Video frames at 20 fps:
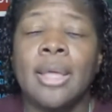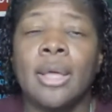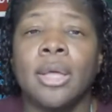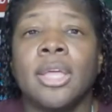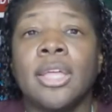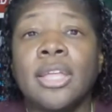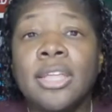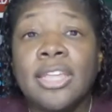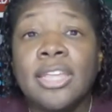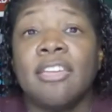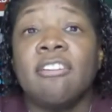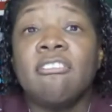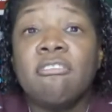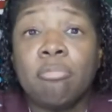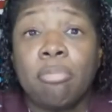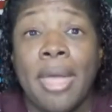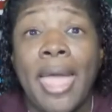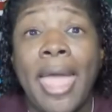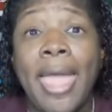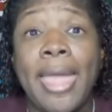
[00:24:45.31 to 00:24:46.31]
can give
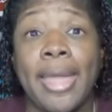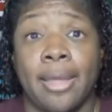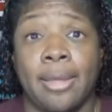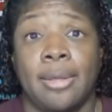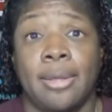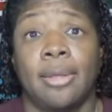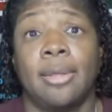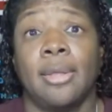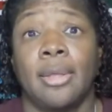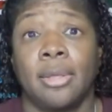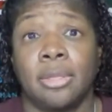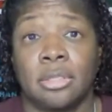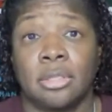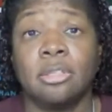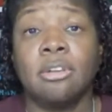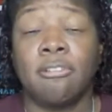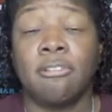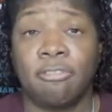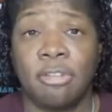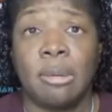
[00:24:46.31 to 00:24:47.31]
back
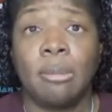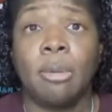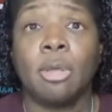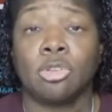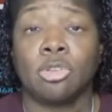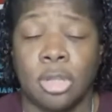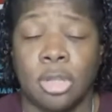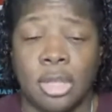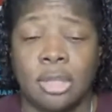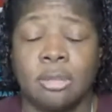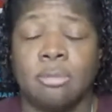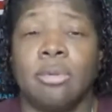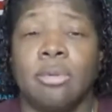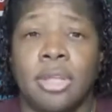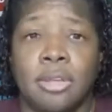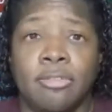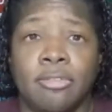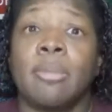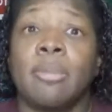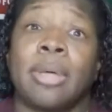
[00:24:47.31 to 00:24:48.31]
to the females, so they can
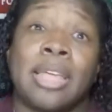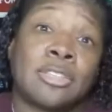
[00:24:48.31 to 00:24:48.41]
give up.